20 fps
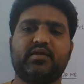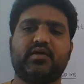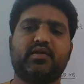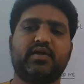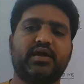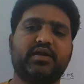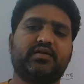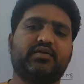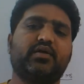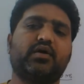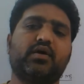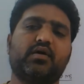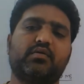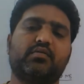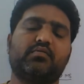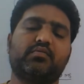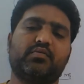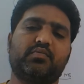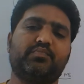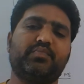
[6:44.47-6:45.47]
right,
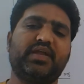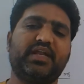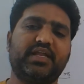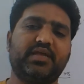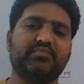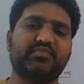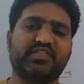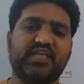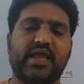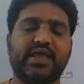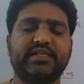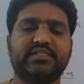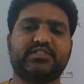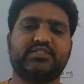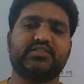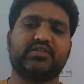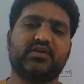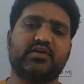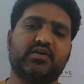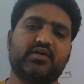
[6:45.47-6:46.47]
medium
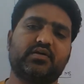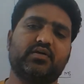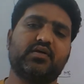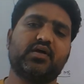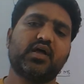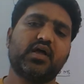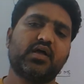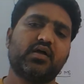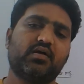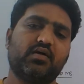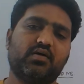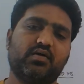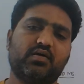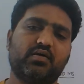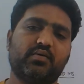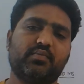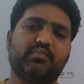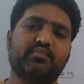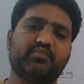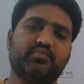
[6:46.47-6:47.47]
size uh,
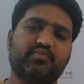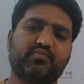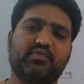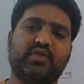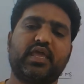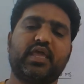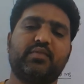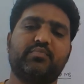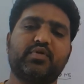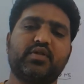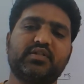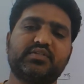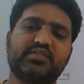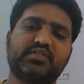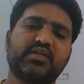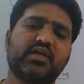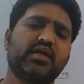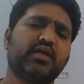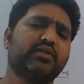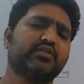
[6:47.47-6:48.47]

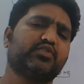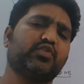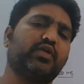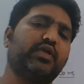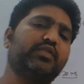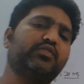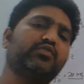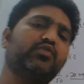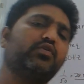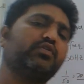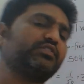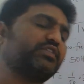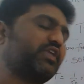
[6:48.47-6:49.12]
cables, so in those